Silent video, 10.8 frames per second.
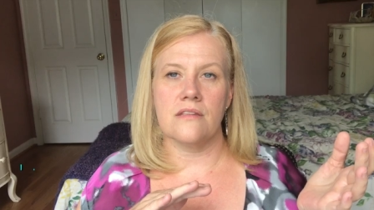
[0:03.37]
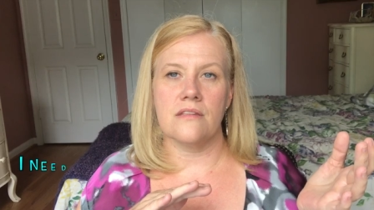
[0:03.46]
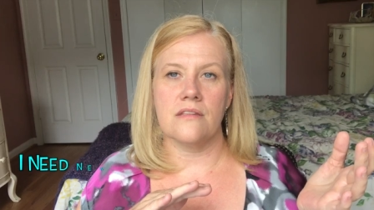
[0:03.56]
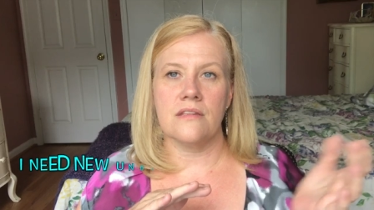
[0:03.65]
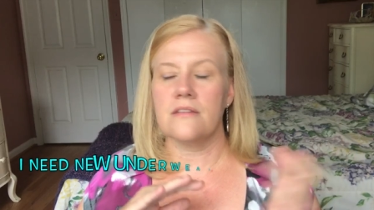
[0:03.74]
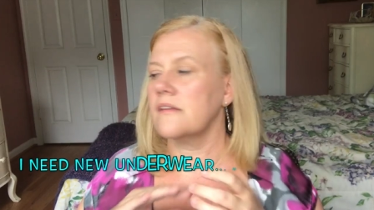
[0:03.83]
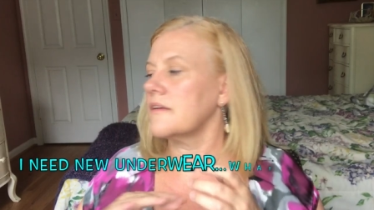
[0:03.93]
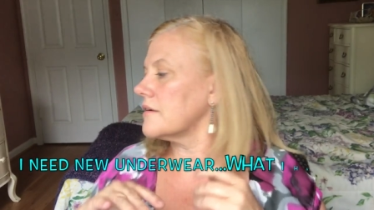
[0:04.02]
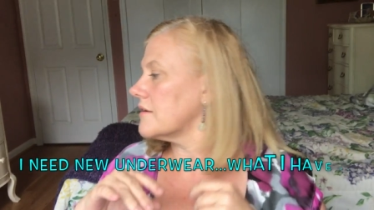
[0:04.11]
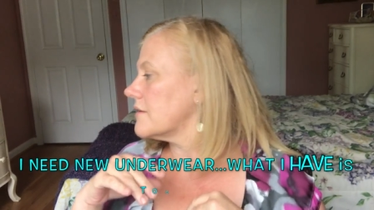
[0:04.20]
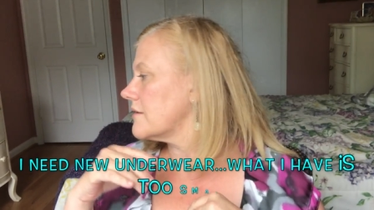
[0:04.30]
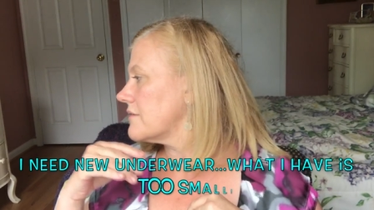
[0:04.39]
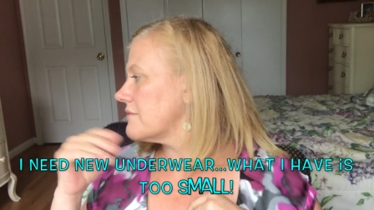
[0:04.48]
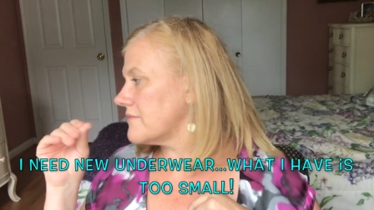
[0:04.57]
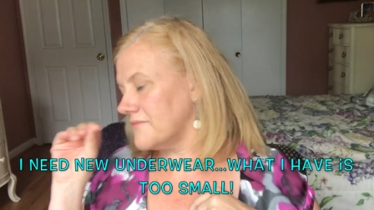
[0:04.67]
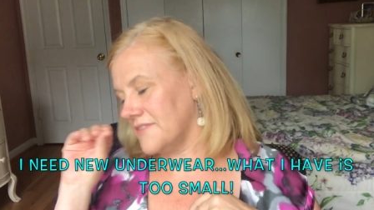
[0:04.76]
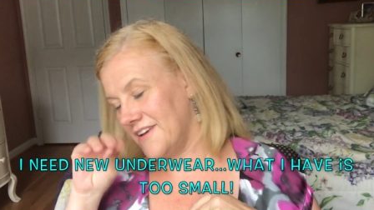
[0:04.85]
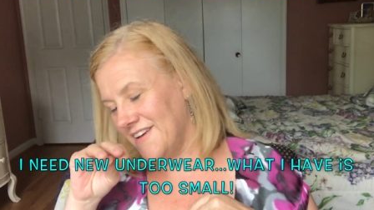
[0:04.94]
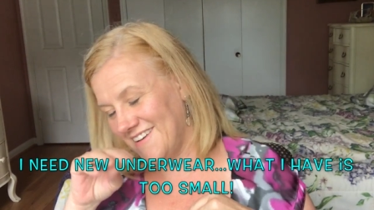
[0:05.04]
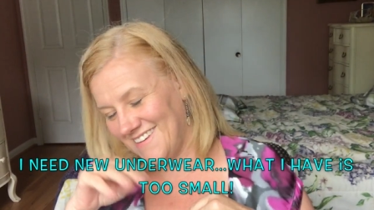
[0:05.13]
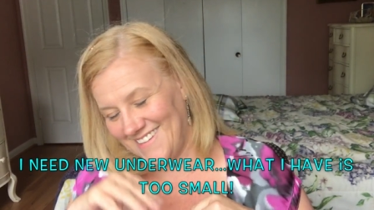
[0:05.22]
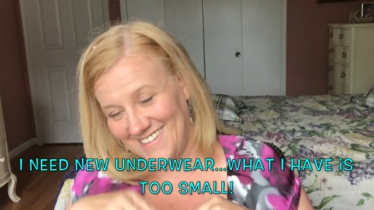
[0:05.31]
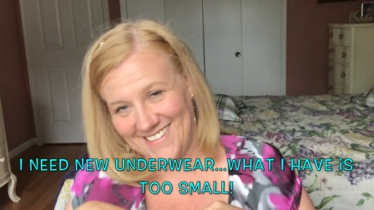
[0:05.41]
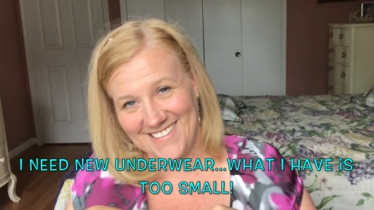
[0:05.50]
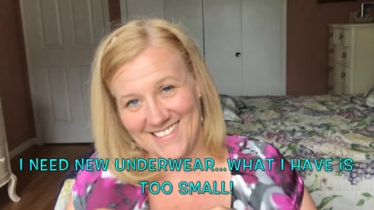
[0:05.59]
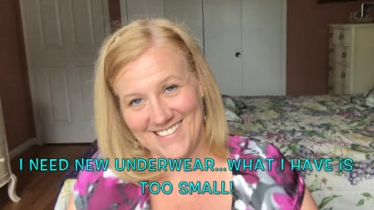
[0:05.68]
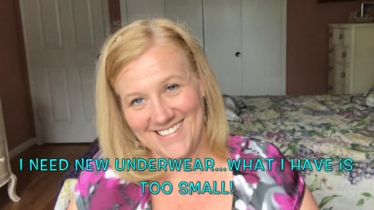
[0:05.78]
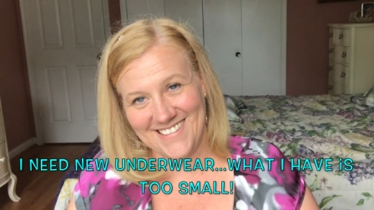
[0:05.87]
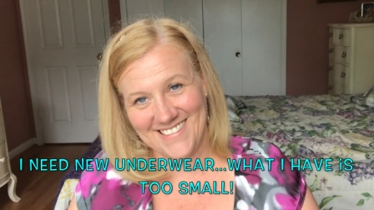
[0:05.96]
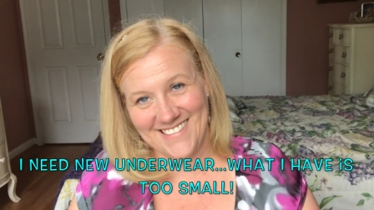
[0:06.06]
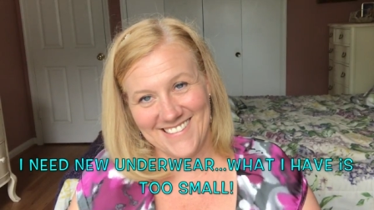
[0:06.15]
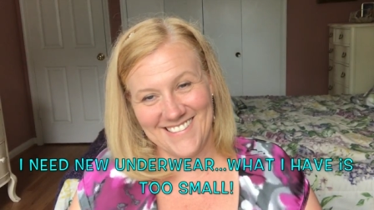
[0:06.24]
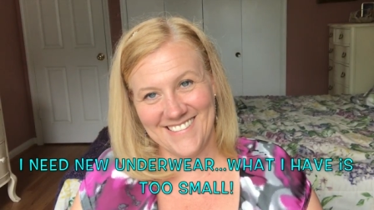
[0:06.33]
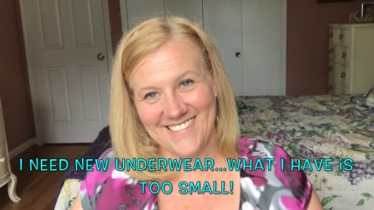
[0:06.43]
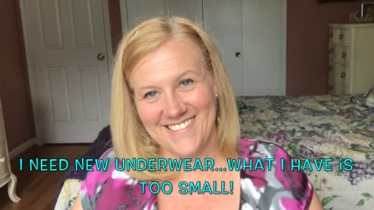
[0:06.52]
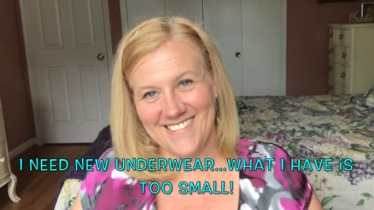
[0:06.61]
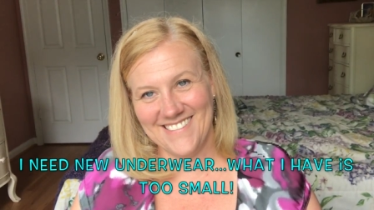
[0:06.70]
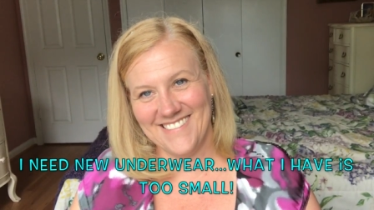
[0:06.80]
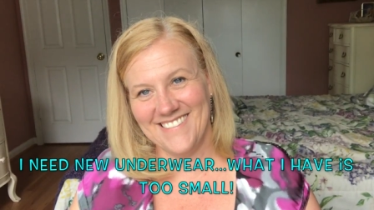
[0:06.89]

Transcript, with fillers: I need new underwear! What I have is too small!